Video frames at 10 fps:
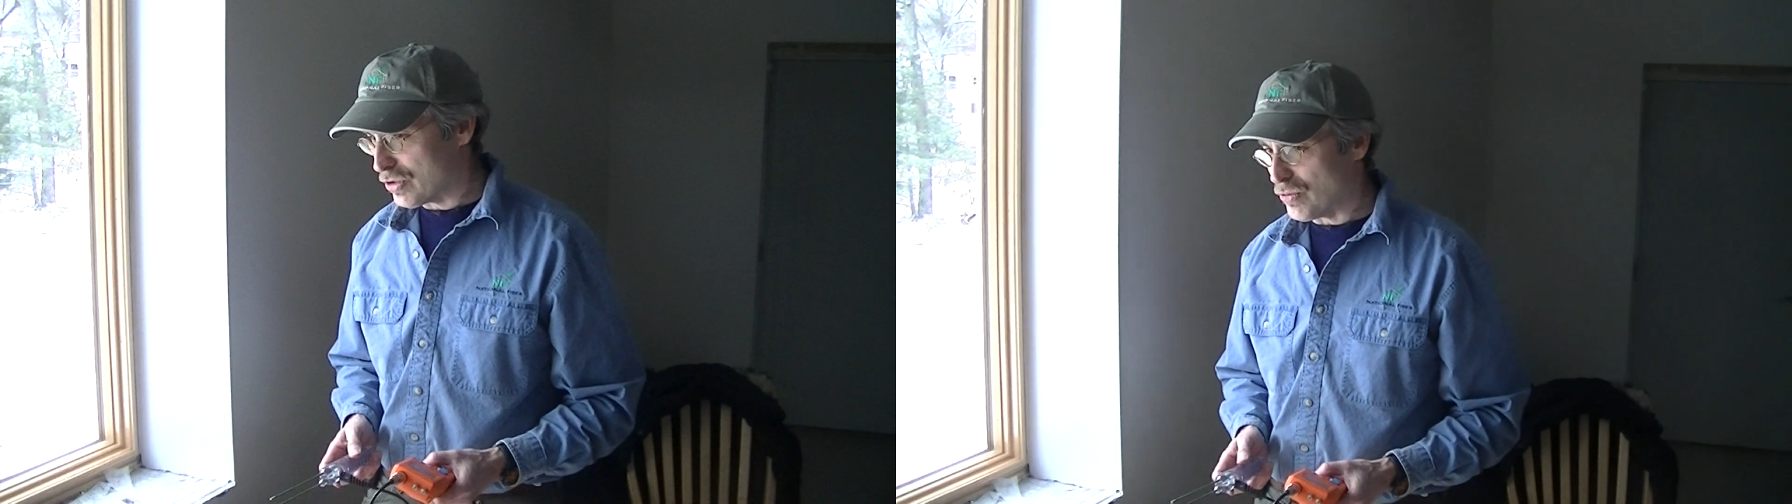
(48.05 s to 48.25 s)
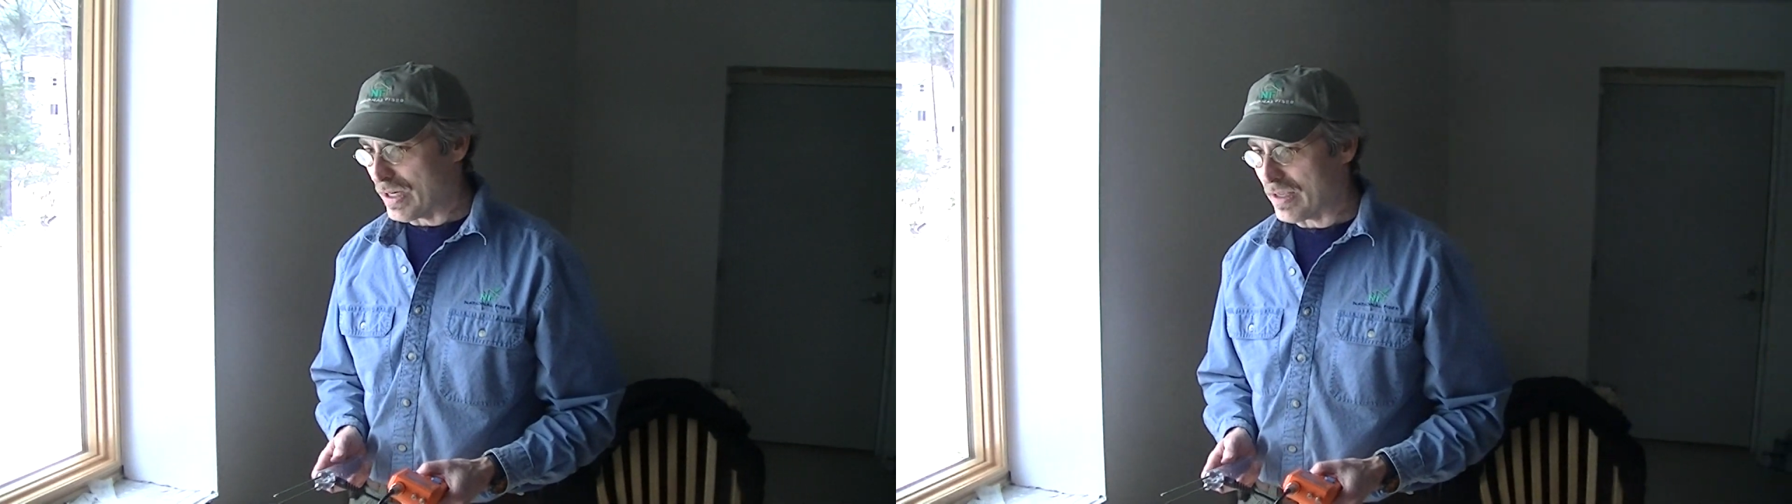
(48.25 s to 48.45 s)

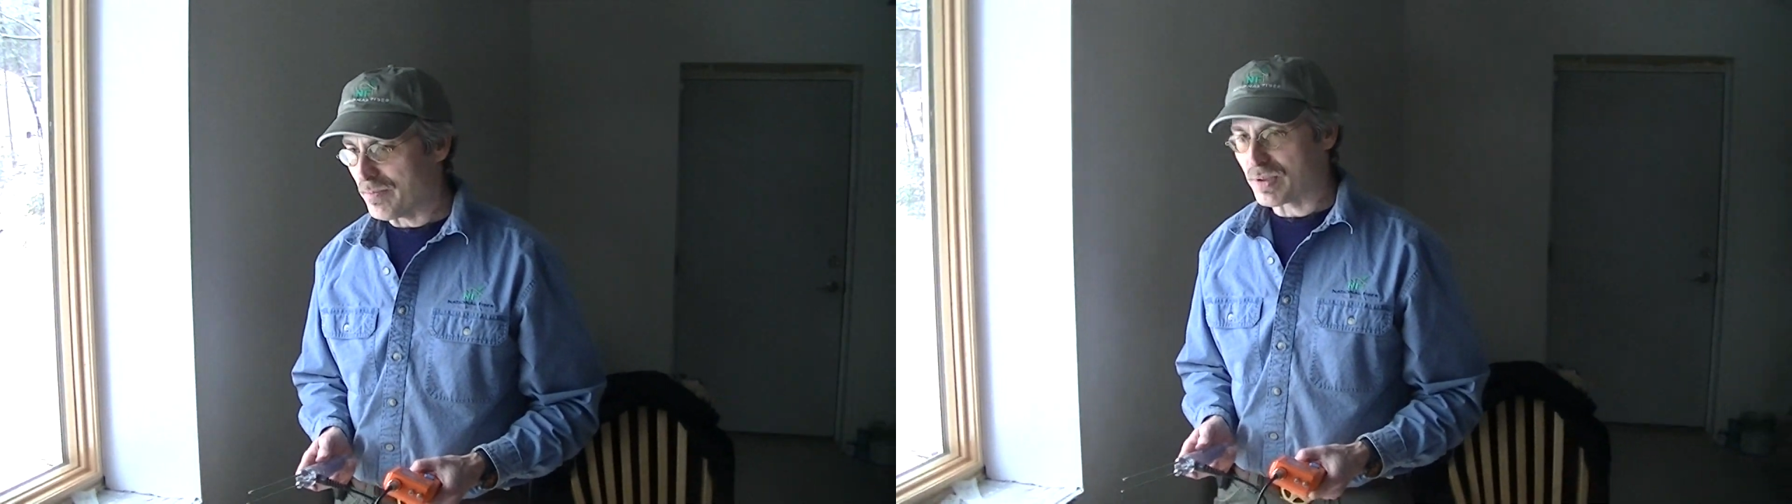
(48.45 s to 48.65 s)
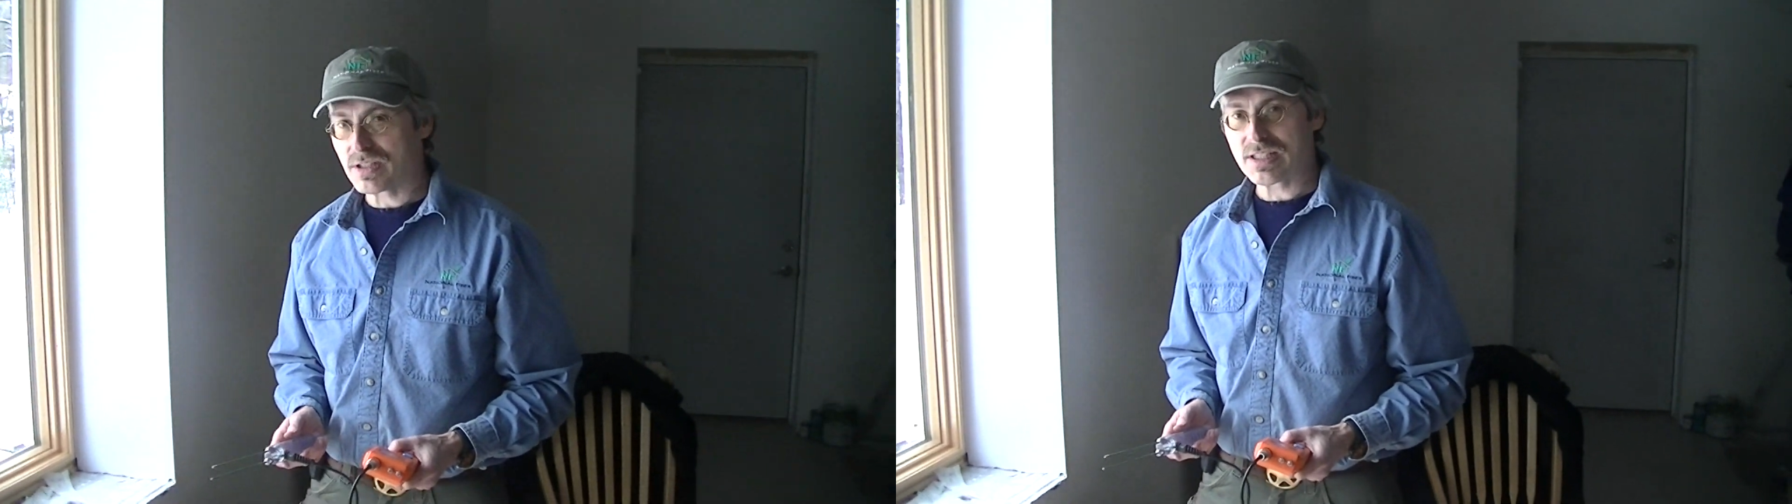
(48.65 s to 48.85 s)

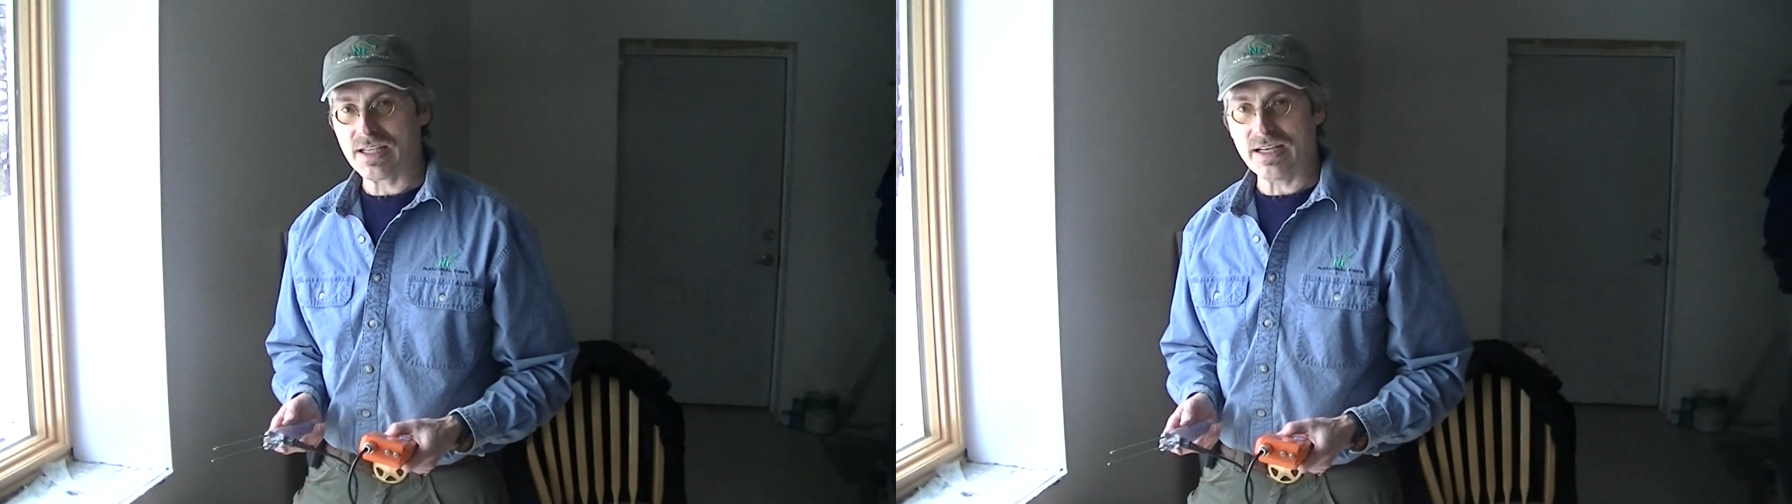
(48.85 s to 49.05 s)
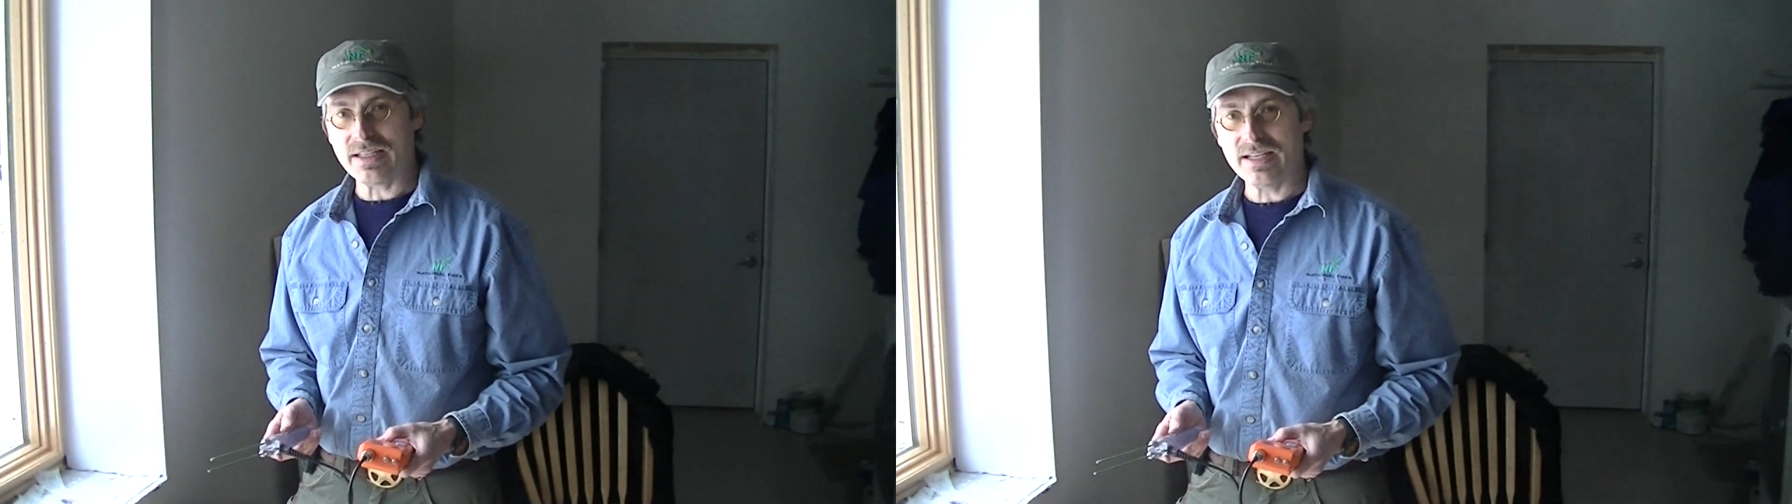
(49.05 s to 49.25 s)

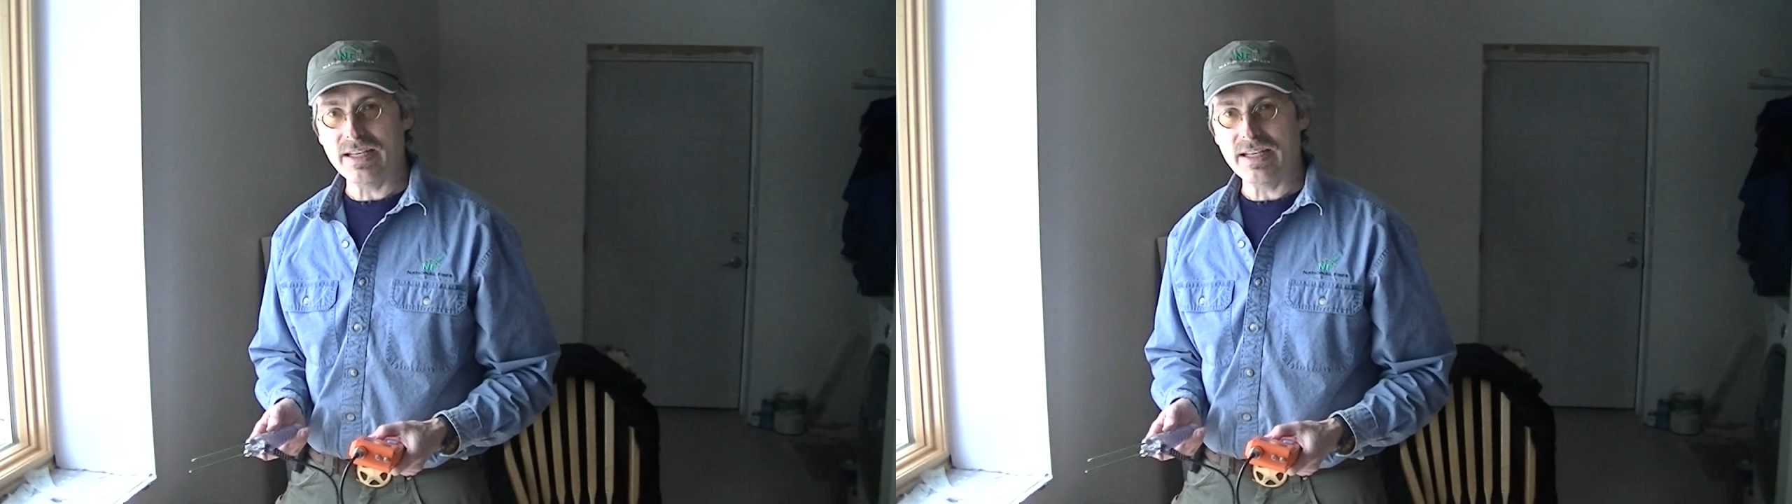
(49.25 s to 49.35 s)
20%.